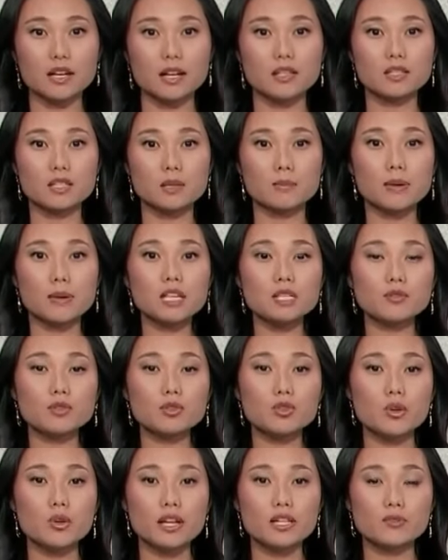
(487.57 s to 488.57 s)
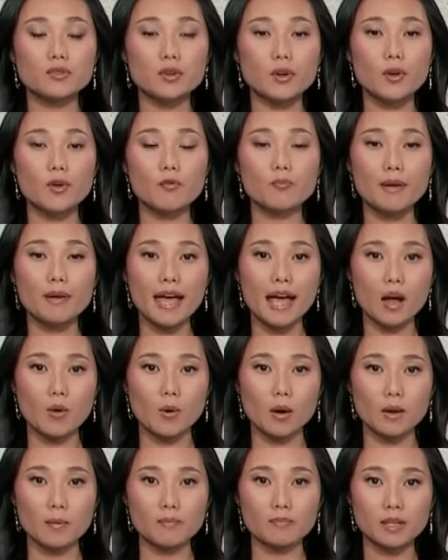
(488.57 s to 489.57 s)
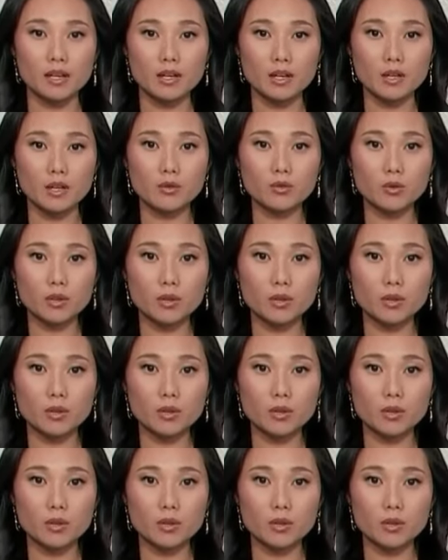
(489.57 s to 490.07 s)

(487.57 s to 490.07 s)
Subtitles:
So Donald Trump will have no problem